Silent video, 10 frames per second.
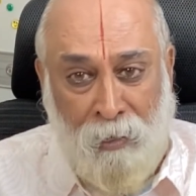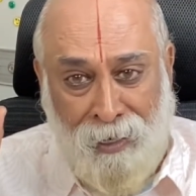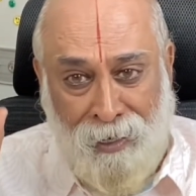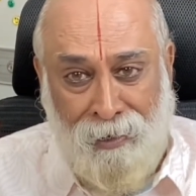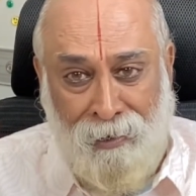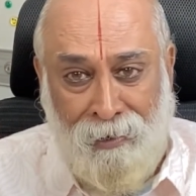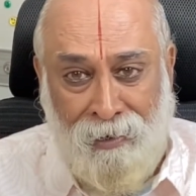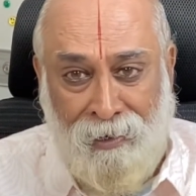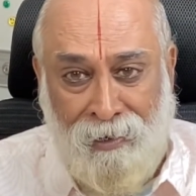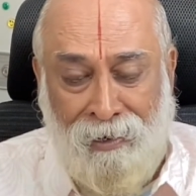
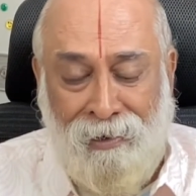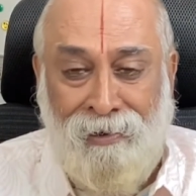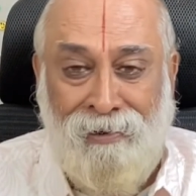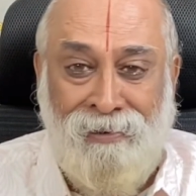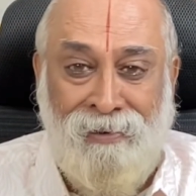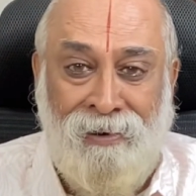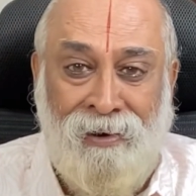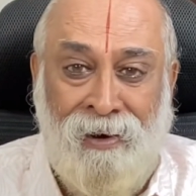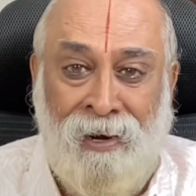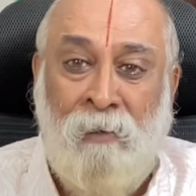Varaha
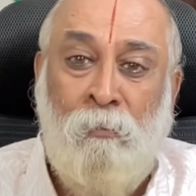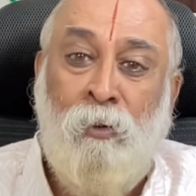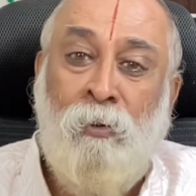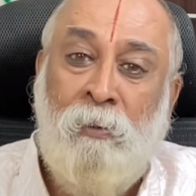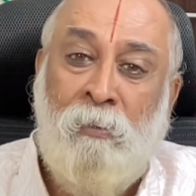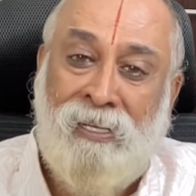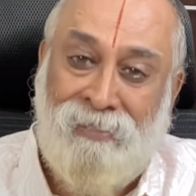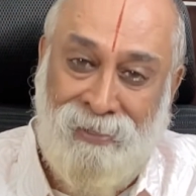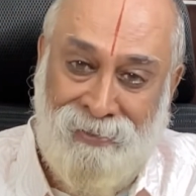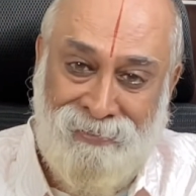and Bhumi
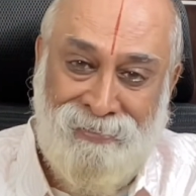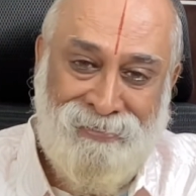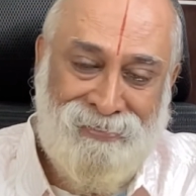Mata.